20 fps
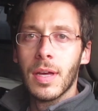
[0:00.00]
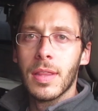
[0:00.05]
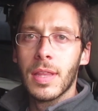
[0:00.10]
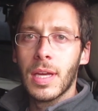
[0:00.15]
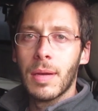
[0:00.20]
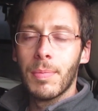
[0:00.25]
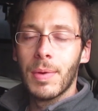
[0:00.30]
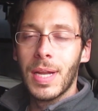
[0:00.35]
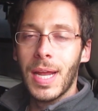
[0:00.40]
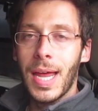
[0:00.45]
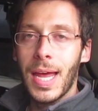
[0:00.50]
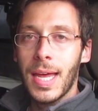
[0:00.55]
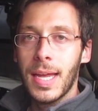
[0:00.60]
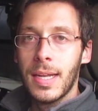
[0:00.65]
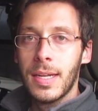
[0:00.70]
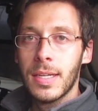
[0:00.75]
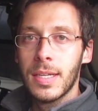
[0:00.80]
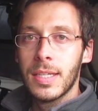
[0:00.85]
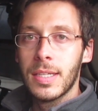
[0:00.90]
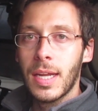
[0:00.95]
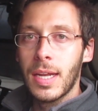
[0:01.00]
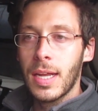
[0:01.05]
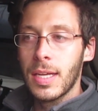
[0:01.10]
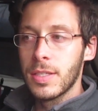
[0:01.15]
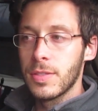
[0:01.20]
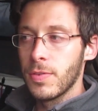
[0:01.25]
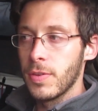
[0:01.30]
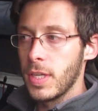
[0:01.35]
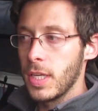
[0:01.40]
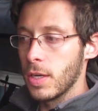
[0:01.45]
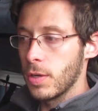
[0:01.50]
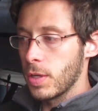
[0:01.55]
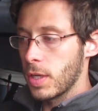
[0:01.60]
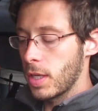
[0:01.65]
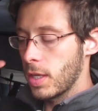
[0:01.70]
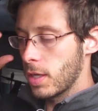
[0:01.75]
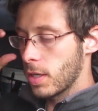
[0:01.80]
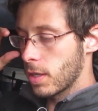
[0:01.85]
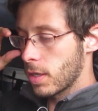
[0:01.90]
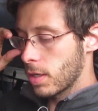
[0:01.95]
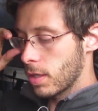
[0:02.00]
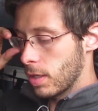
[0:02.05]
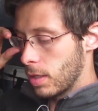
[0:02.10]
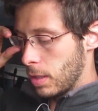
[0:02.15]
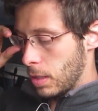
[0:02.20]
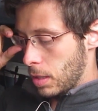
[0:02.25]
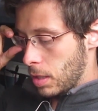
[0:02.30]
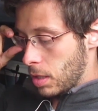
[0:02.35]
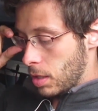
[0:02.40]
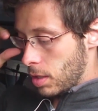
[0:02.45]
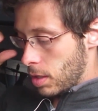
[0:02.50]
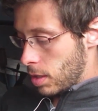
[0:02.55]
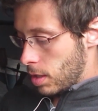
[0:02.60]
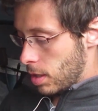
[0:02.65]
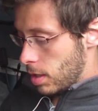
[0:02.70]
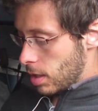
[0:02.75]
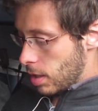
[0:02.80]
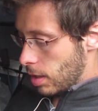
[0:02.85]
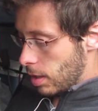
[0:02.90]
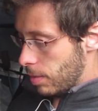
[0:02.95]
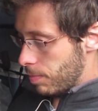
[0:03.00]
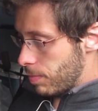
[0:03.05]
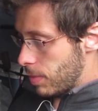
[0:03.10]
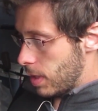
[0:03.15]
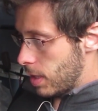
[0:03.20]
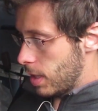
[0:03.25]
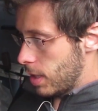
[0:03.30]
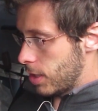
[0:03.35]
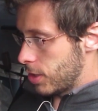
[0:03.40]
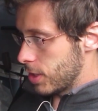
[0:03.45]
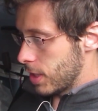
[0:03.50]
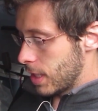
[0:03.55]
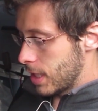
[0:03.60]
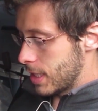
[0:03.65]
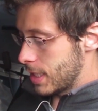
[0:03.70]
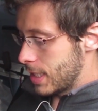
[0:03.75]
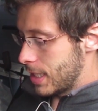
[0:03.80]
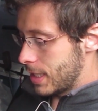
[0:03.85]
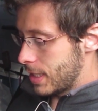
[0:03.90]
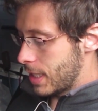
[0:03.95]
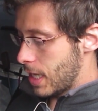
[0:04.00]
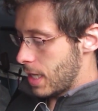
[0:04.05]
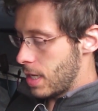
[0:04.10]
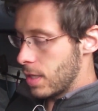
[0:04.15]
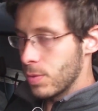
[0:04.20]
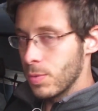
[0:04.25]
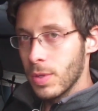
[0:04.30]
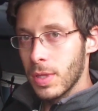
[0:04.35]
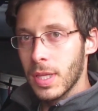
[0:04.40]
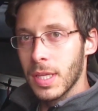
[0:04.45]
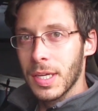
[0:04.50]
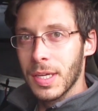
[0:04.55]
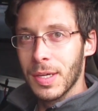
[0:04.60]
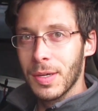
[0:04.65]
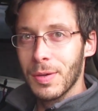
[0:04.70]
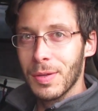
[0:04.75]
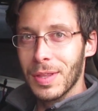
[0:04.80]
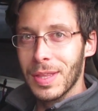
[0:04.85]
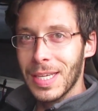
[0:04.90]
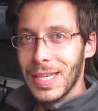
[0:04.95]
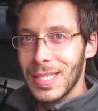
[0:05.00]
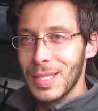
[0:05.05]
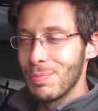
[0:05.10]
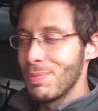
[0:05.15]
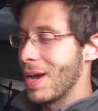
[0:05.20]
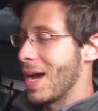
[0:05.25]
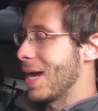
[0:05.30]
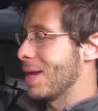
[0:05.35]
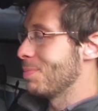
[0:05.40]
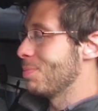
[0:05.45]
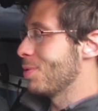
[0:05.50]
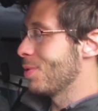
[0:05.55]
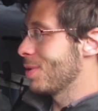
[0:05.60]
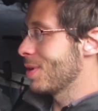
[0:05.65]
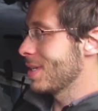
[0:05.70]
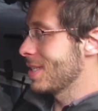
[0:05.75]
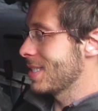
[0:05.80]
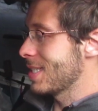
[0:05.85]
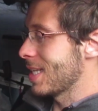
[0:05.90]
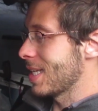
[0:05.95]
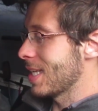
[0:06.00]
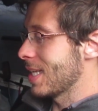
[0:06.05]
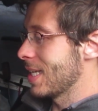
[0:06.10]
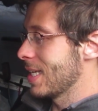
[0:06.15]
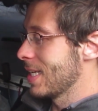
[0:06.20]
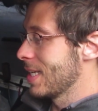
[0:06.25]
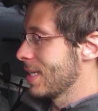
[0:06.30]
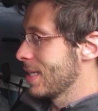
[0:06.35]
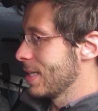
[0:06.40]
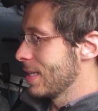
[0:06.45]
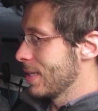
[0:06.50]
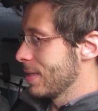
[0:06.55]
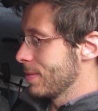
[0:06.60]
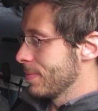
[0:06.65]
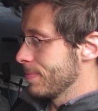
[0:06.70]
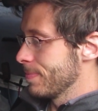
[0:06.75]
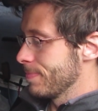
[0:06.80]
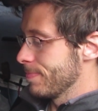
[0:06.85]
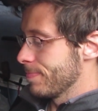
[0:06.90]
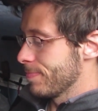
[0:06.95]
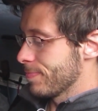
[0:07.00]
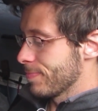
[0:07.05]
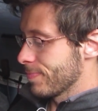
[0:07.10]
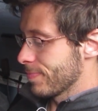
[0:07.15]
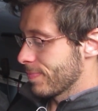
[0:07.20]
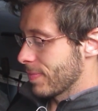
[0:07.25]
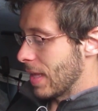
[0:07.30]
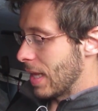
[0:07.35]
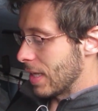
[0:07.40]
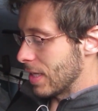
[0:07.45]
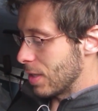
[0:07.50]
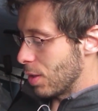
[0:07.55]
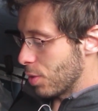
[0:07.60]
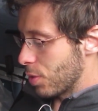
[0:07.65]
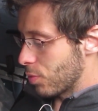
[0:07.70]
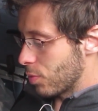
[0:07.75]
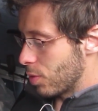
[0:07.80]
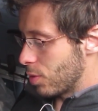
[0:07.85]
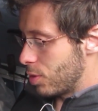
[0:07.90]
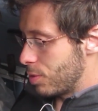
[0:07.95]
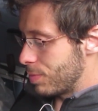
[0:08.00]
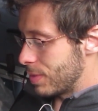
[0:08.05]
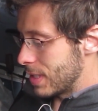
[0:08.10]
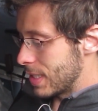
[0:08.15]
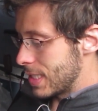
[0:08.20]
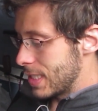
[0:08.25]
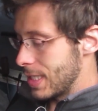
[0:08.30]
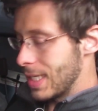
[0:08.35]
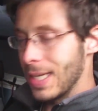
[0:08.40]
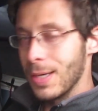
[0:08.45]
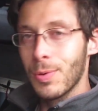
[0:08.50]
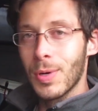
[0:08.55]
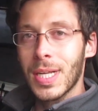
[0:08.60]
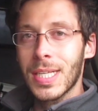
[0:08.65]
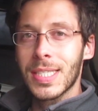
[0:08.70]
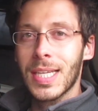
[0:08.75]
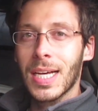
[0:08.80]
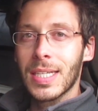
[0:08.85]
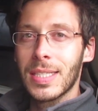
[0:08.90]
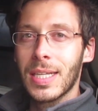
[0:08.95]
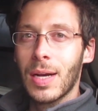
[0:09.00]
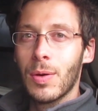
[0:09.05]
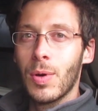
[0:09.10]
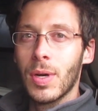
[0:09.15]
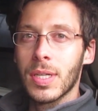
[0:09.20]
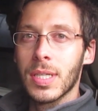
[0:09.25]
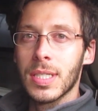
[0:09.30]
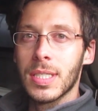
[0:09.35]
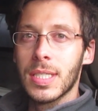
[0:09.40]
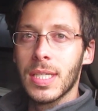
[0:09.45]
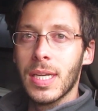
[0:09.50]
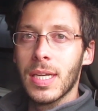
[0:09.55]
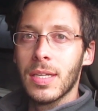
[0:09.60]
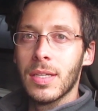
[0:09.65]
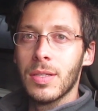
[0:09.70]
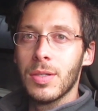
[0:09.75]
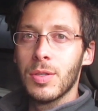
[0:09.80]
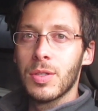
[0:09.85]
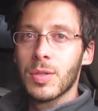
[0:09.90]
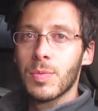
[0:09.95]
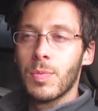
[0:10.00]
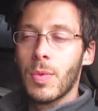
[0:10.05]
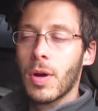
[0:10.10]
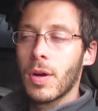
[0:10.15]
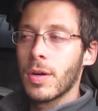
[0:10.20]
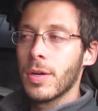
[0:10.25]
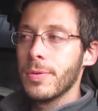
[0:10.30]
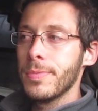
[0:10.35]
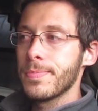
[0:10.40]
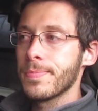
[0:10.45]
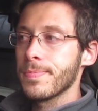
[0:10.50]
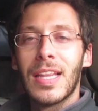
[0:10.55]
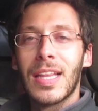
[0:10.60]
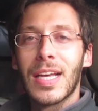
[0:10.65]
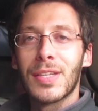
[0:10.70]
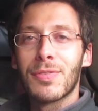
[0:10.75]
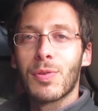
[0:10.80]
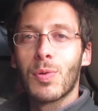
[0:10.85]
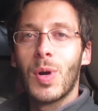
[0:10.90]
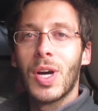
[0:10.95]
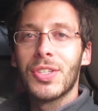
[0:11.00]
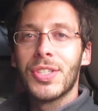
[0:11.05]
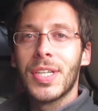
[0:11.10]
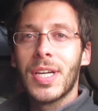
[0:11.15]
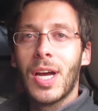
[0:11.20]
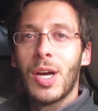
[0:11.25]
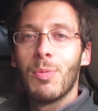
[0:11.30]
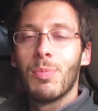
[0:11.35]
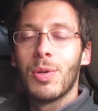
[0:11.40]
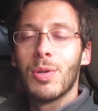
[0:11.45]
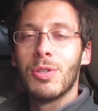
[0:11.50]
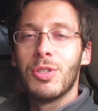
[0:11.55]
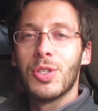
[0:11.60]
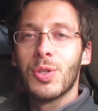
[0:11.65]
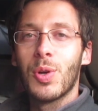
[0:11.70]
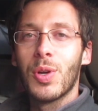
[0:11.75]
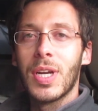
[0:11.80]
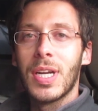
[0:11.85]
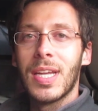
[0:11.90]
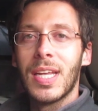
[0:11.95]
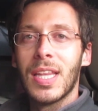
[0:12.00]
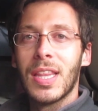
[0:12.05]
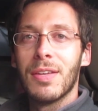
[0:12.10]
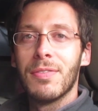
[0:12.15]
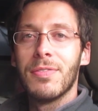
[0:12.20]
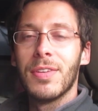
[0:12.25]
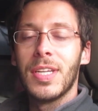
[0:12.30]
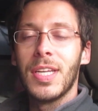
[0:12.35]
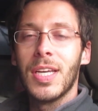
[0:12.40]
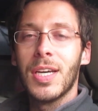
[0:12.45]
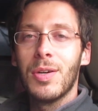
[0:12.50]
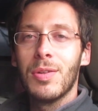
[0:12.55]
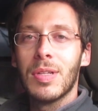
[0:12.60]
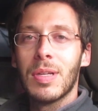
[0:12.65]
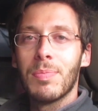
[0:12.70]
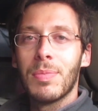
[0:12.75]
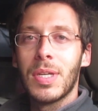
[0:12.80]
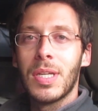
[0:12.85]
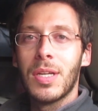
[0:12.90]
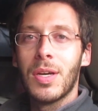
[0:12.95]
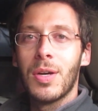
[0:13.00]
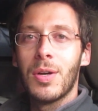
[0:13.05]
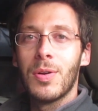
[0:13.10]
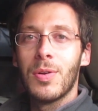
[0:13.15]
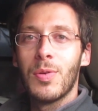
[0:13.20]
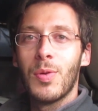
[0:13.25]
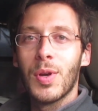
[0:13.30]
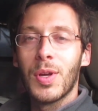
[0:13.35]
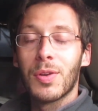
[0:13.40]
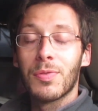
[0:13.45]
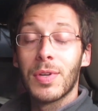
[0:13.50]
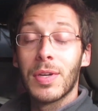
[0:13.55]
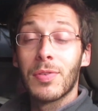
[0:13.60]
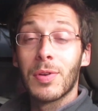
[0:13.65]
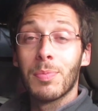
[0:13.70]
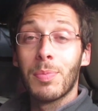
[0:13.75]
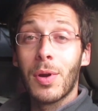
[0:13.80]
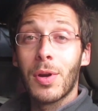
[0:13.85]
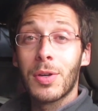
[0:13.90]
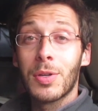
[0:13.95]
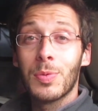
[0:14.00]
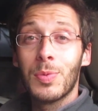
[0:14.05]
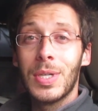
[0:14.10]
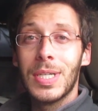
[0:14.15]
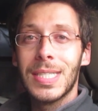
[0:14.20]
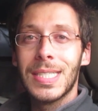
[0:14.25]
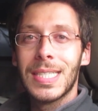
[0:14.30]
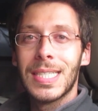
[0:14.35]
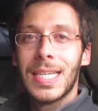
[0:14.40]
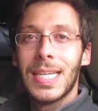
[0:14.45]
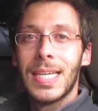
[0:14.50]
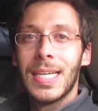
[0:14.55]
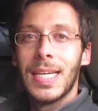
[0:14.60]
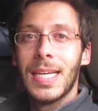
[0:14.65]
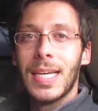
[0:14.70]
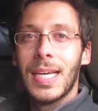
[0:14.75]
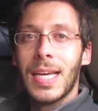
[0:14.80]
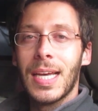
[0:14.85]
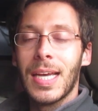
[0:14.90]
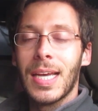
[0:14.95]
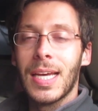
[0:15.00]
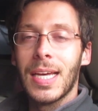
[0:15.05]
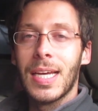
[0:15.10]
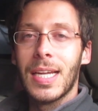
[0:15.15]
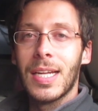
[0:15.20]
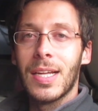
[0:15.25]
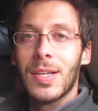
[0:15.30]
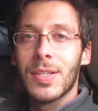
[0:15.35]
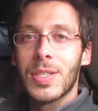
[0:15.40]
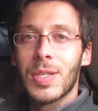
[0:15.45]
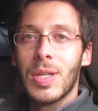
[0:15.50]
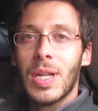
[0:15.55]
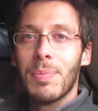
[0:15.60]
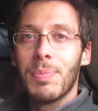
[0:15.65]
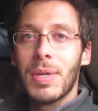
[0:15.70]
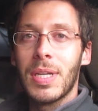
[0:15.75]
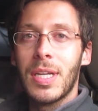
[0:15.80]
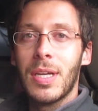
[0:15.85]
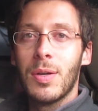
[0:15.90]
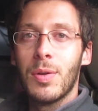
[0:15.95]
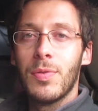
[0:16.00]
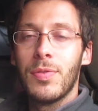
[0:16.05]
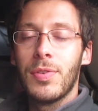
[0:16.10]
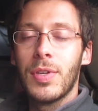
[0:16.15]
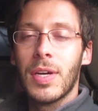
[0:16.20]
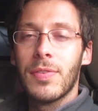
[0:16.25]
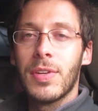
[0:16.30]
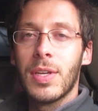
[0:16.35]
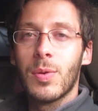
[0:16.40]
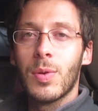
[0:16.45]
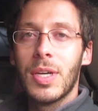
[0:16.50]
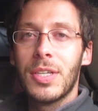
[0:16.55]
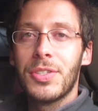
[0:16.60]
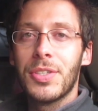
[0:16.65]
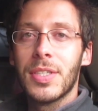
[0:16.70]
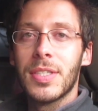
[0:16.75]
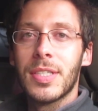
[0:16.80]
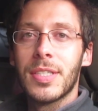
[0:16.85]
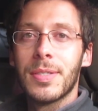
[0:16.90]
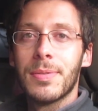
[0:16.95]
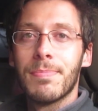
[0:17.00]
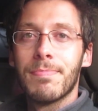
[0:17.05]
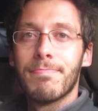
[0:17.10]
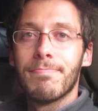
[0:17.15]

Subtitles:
I think I'm going to end today's video here. I'm just going to sit down with these bad boys and go through them and see what exactly I want to see and do tomorrow. Thanks for watching. I hope you enjoyed the video. Let me know what your favorite part was, and also let me know if you have any questions.